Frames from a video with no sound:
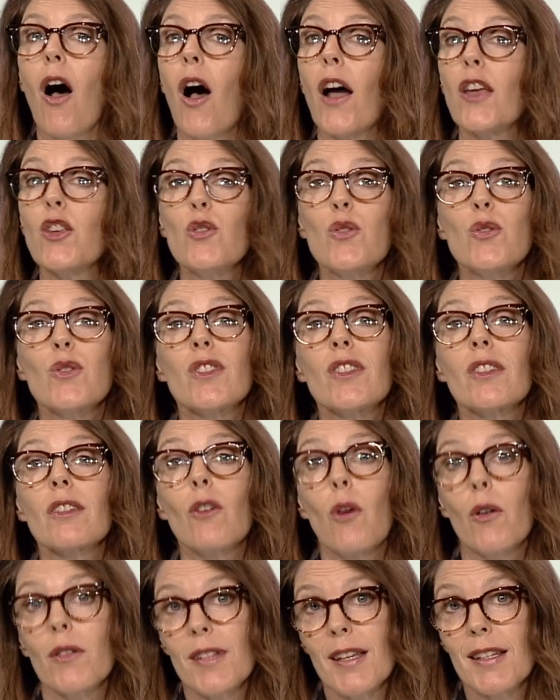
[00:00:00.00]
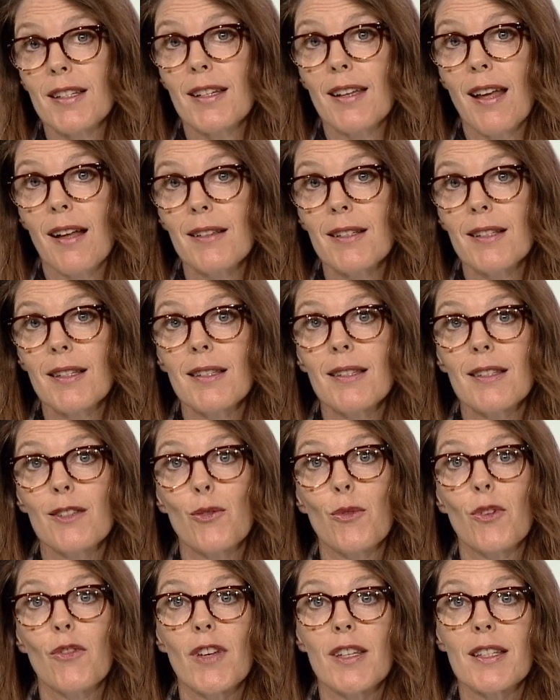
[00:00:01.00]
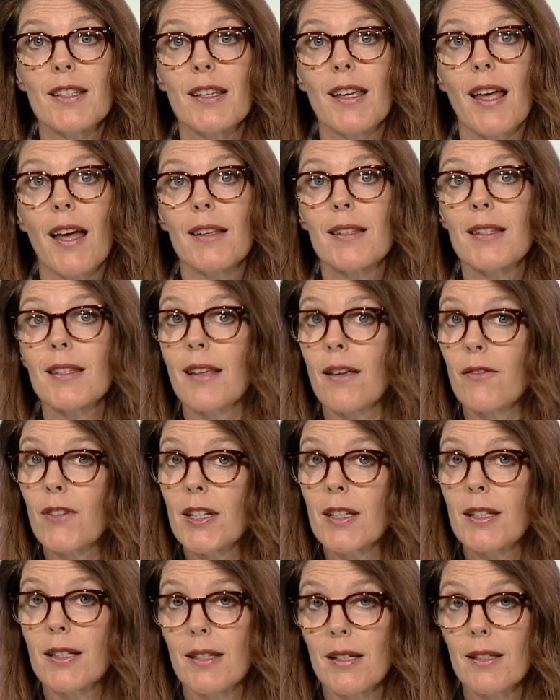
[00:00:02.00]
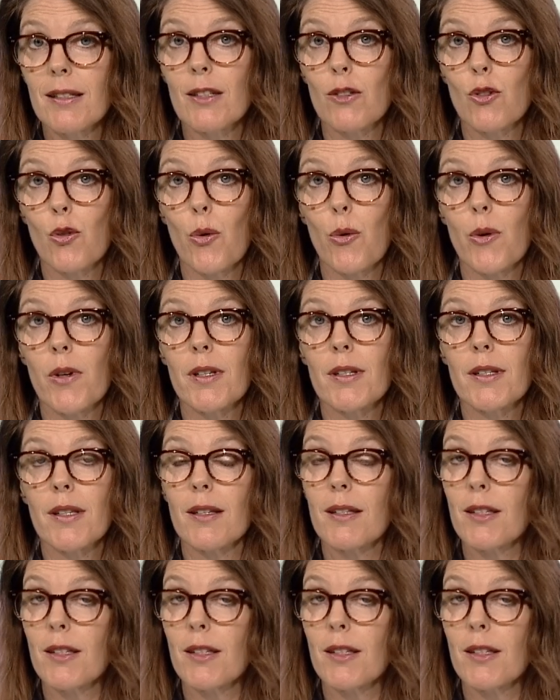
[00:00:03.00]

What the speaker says: I used content analysis to investigate 76 stories